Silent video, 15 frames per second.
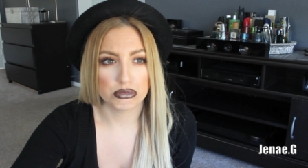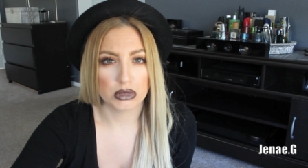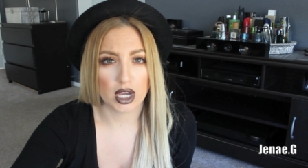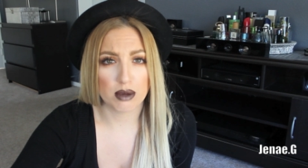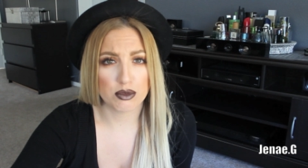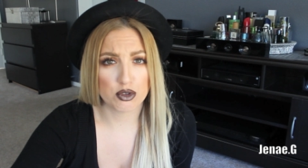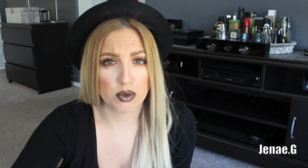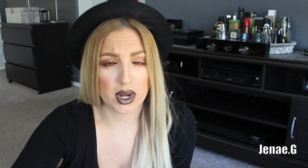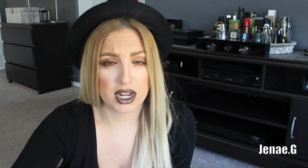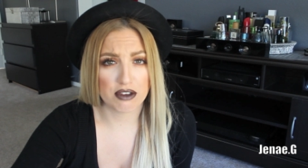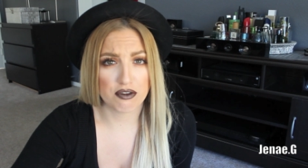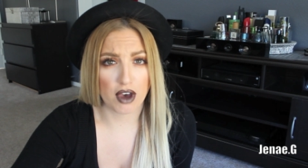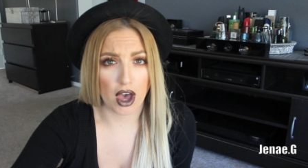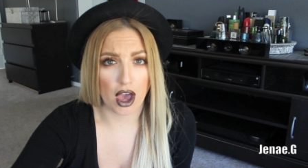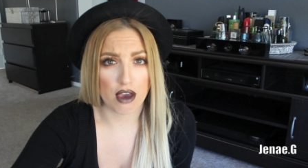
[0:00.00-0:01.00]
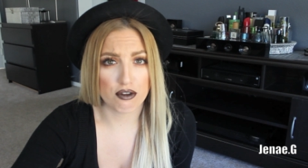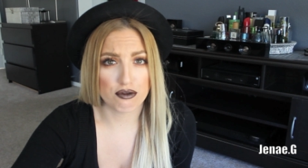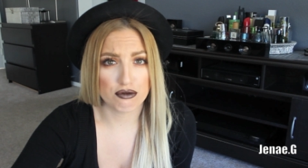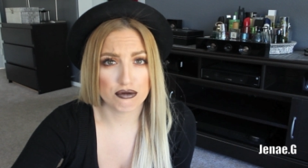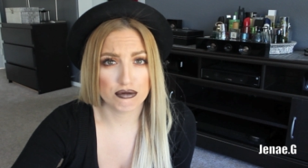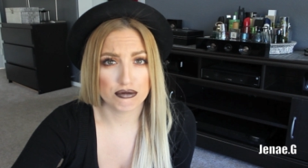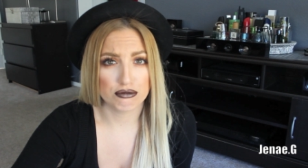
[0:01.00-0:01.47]
I'm twenty-five.
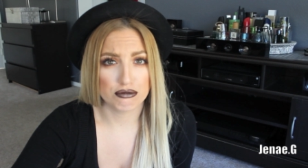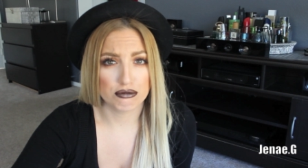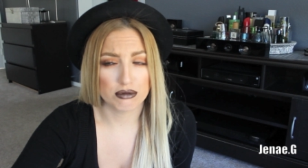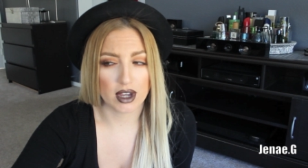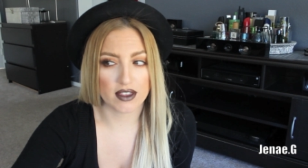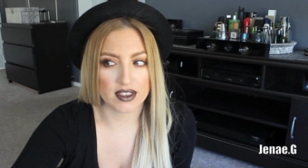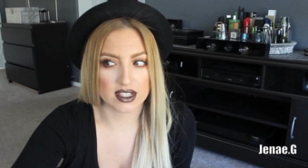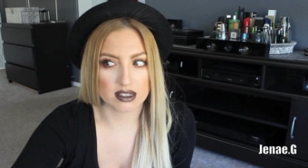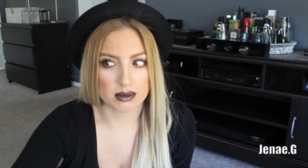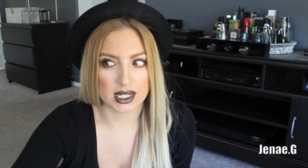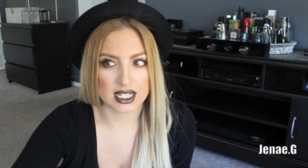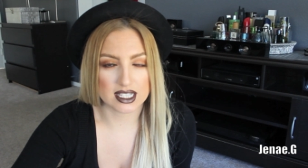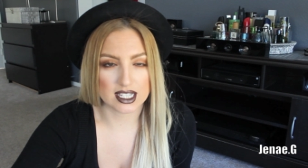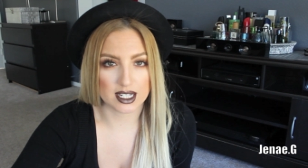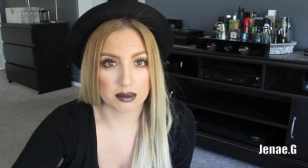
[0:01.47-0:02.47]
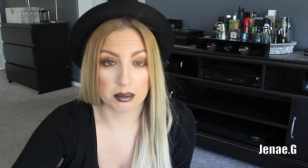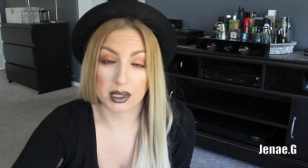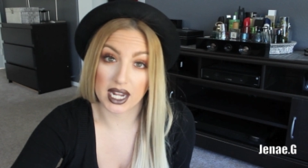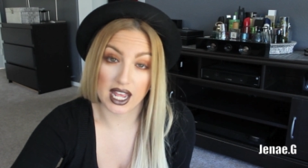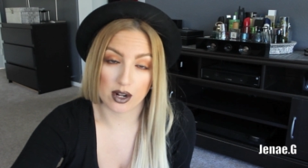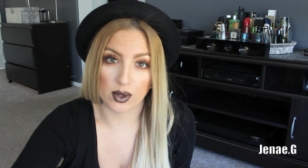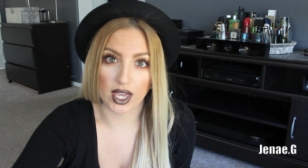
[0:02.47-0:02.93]
I think somebody's here,
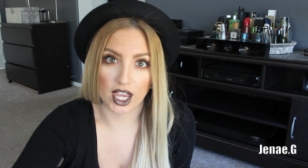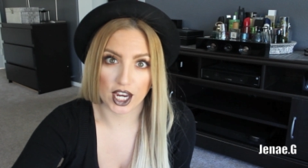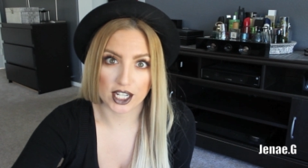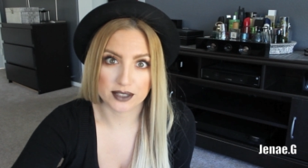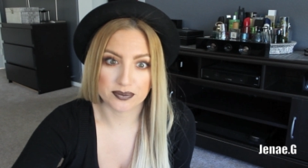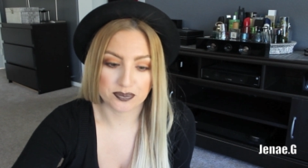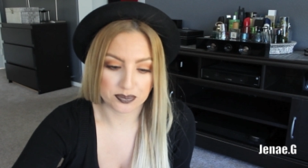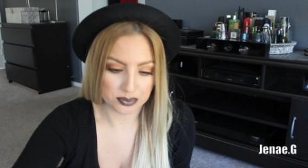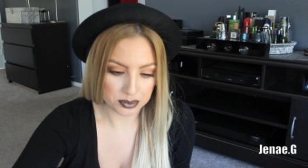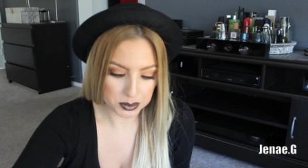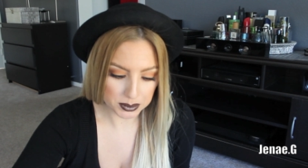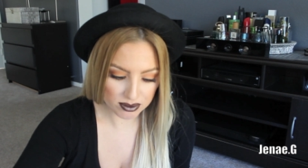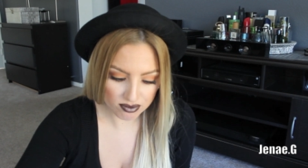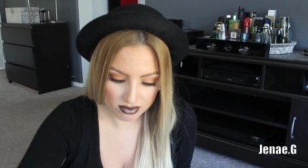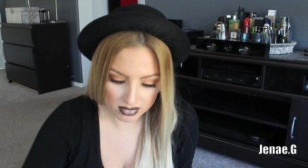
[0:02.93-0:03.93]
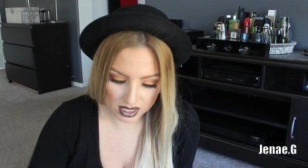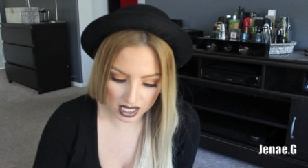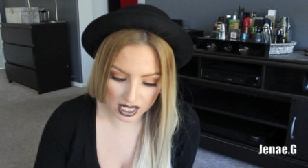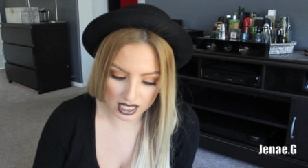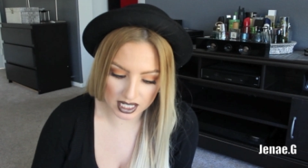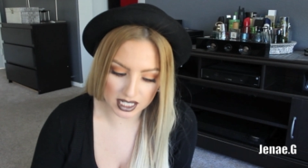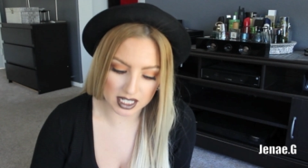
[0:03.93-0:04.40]
but I don't care.
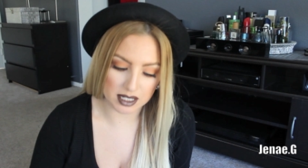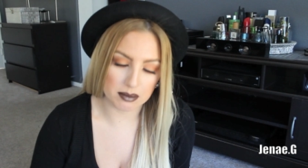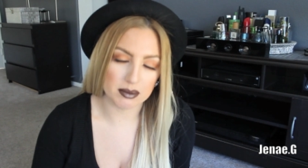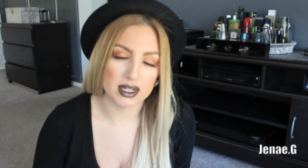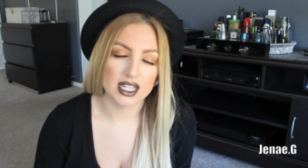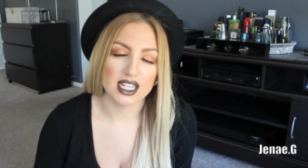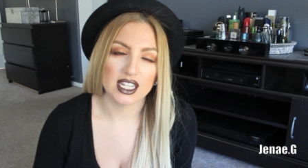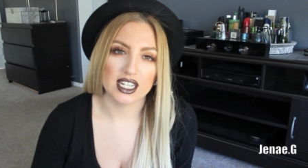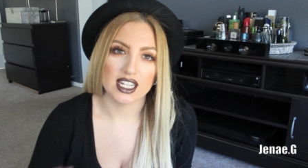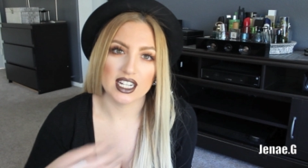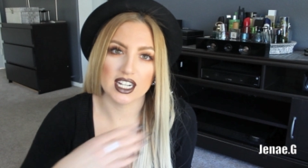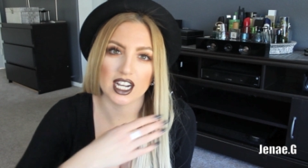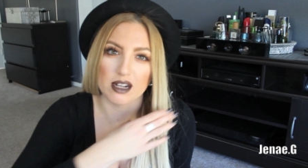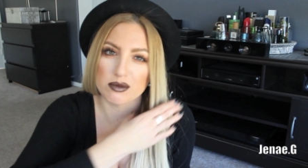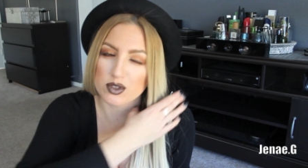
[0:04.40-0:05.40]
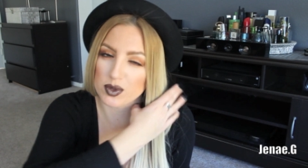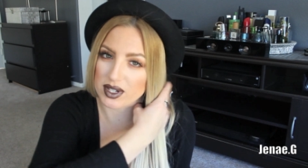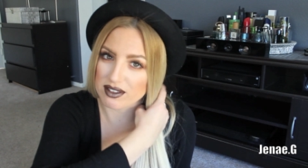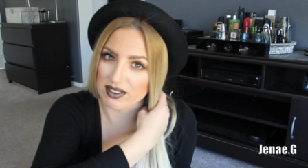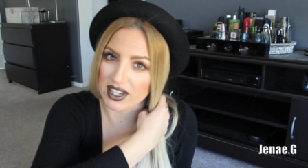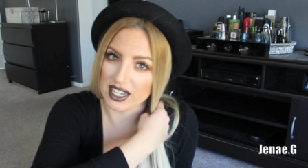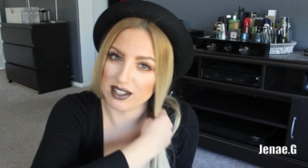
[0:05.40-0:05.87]
Um, I'm
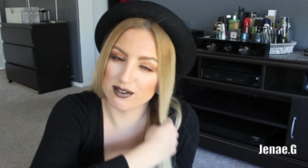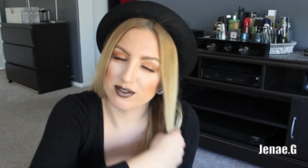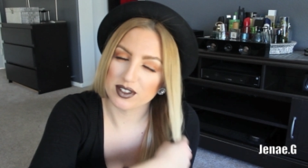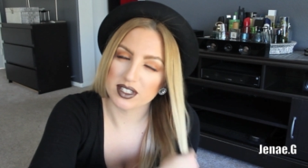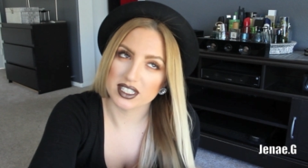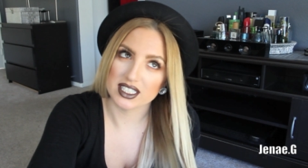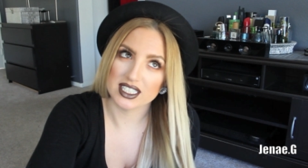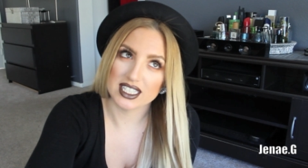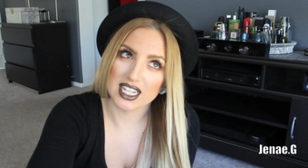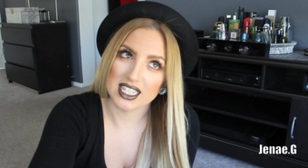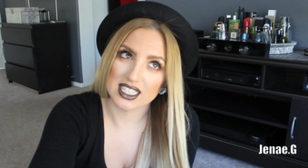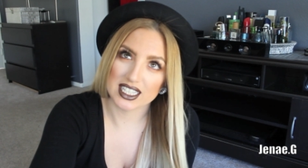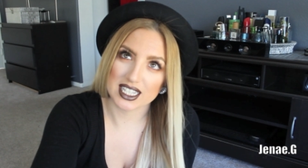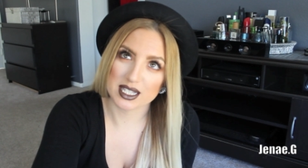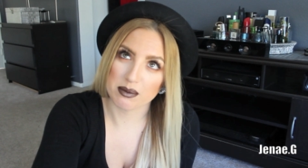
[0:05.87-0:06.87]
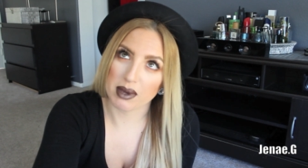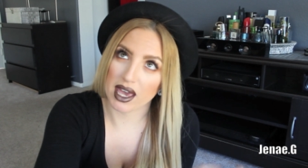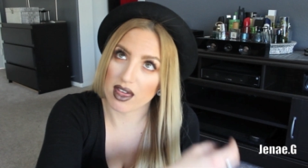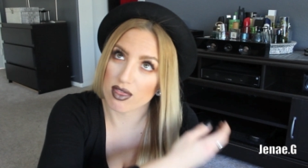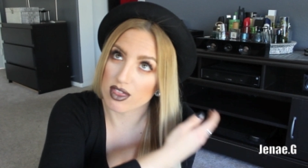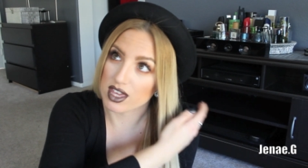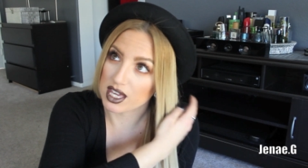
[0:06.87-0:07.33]
twenty-five. Not that that's a
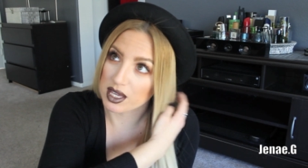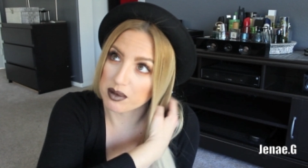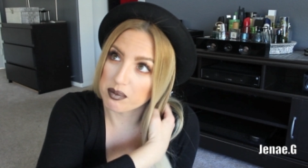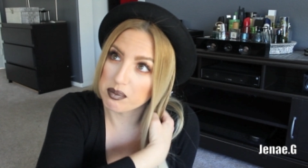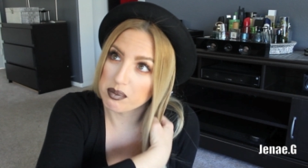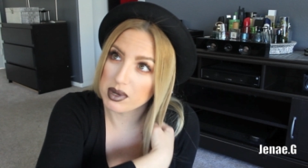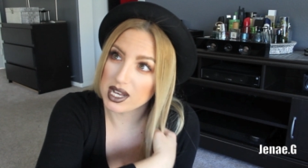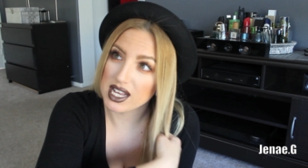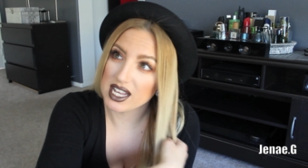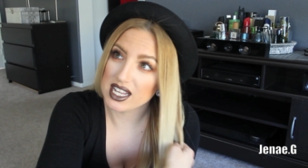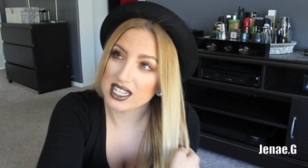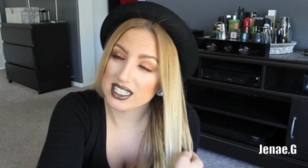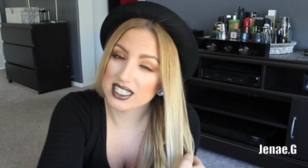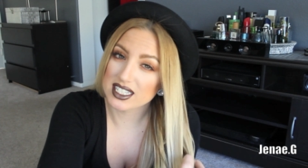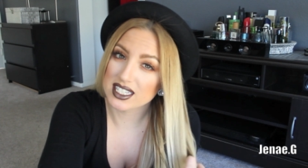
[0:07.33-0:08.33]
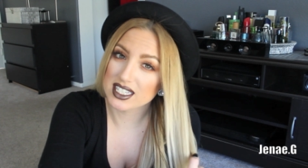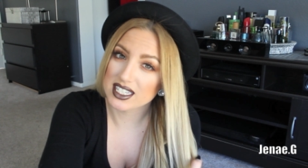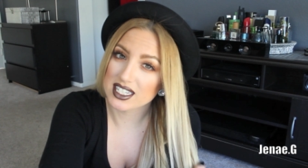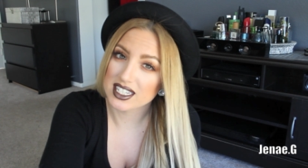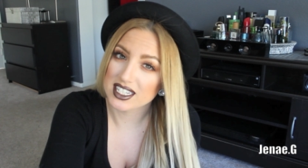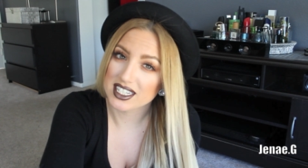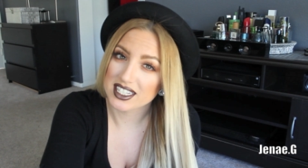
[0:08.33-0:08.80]
bad thing,
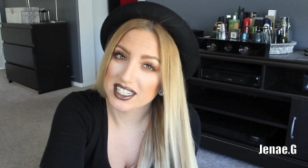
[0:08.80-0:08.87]
but